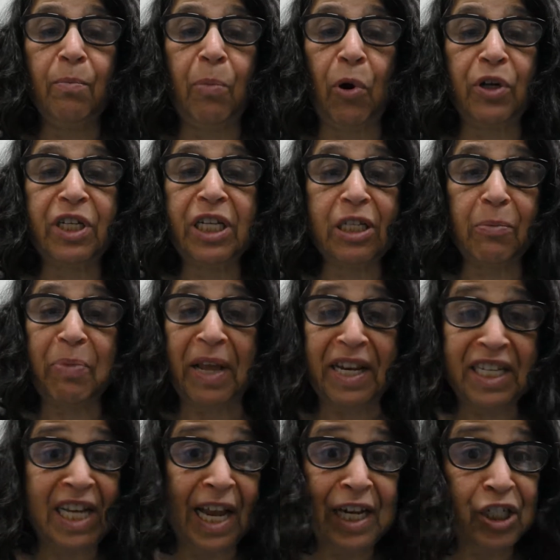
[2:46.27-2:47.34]

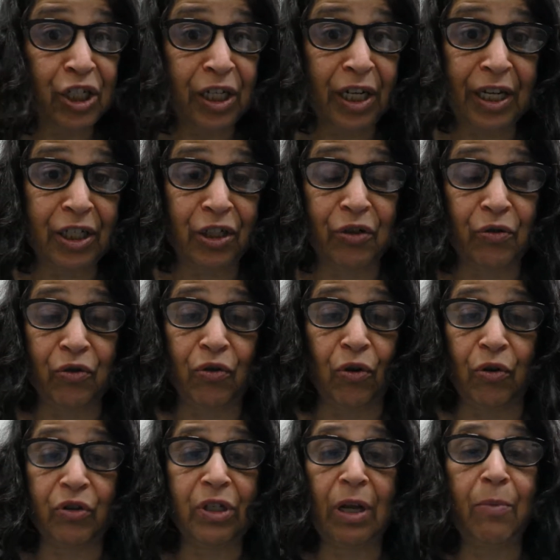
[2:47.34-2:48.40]
participation issues,
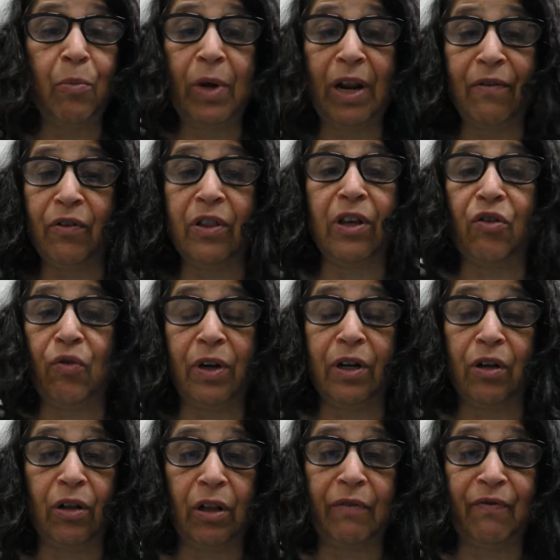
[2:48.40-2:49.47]
or whatever the
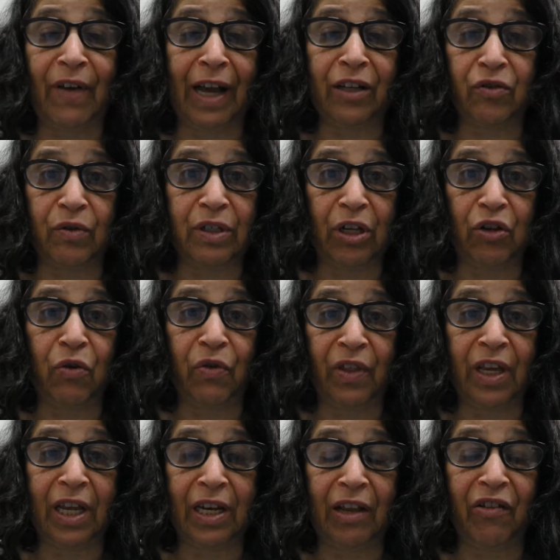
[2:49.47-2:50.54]
critical factors that you
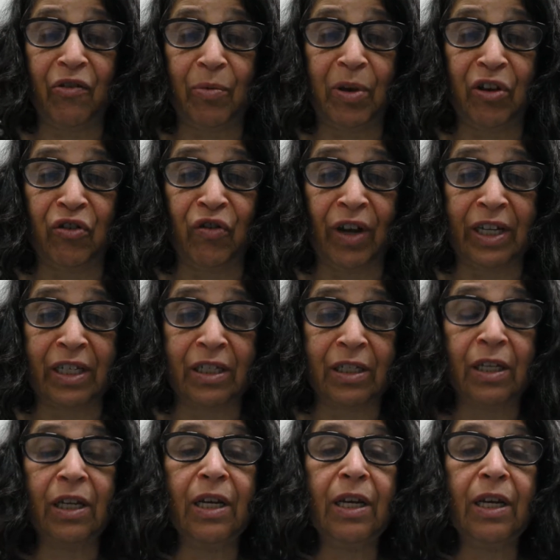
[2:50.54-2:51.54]
think it needs to be addressed.